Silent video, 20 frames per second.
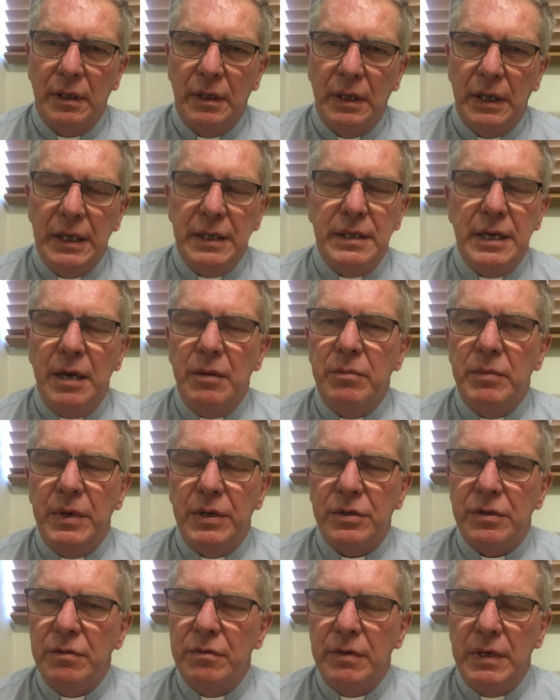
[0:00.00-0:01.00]
He sent
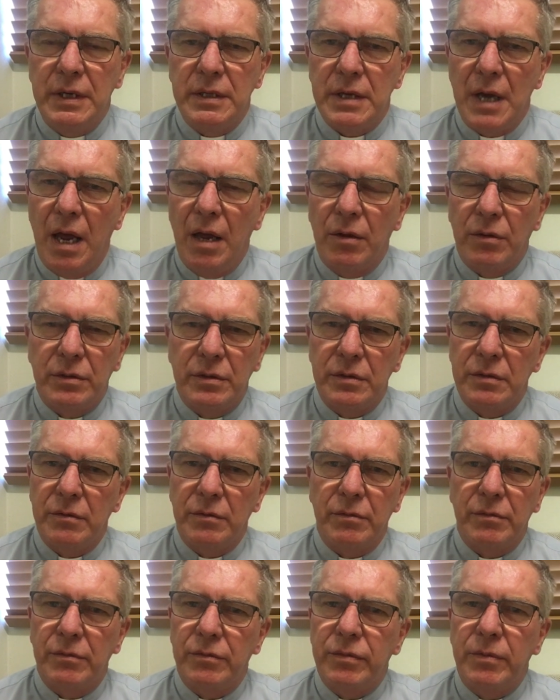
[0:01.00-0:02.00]
missionaries out
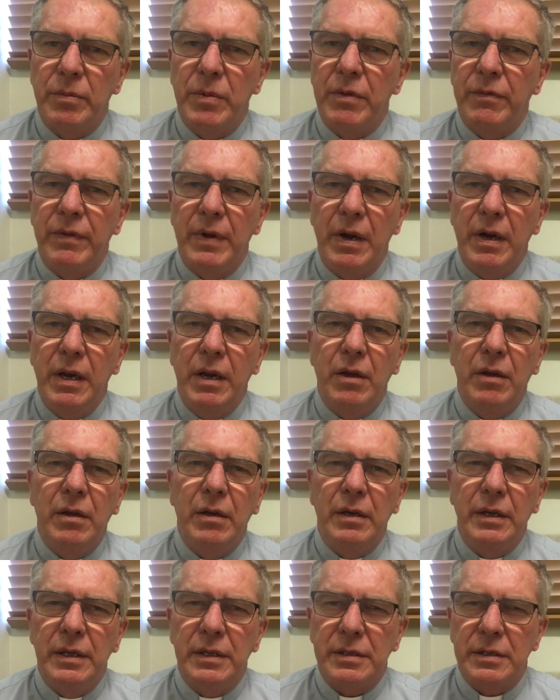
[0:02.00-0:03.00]
from the very
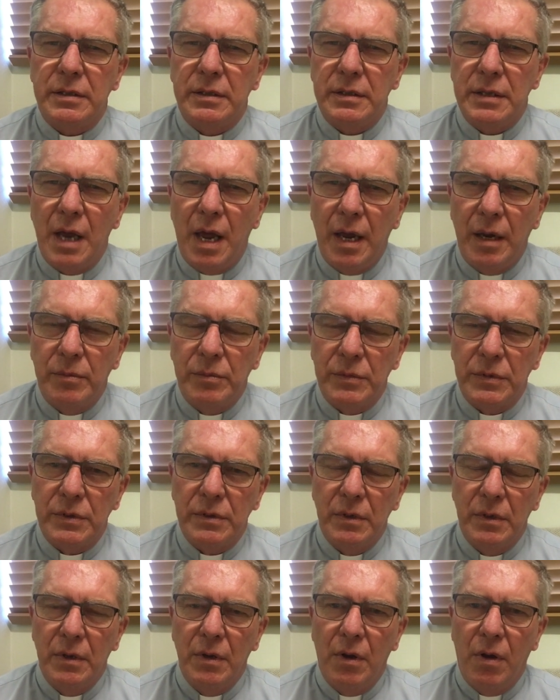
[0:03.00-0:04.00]
earliest times
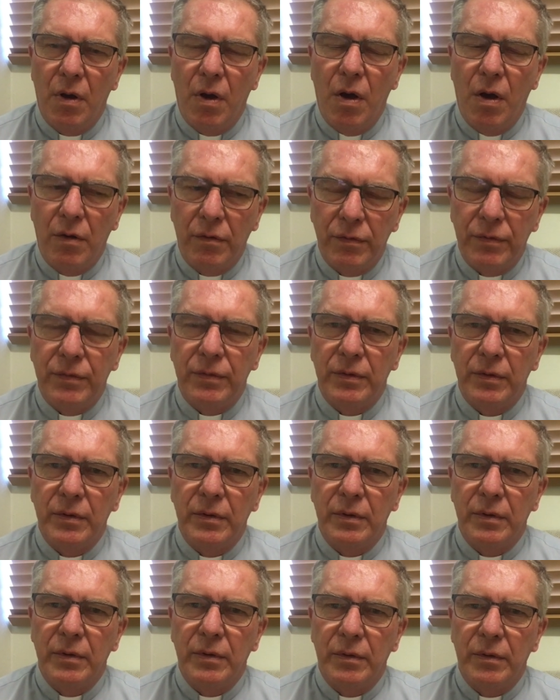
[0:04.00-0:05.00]
of
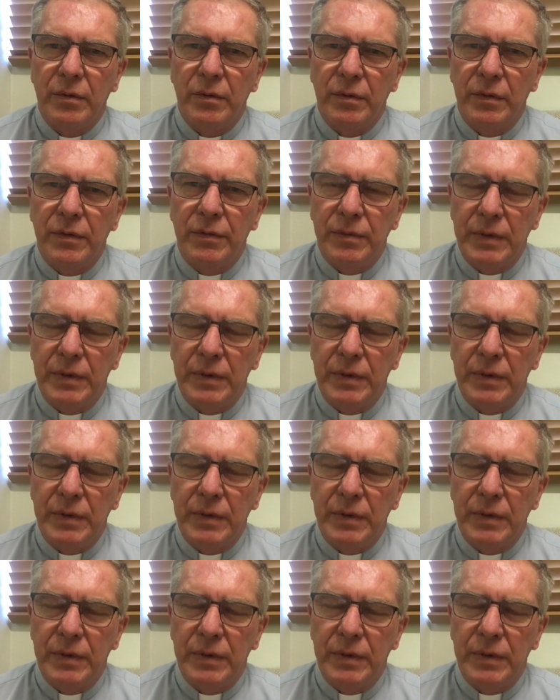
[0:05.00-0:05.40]
the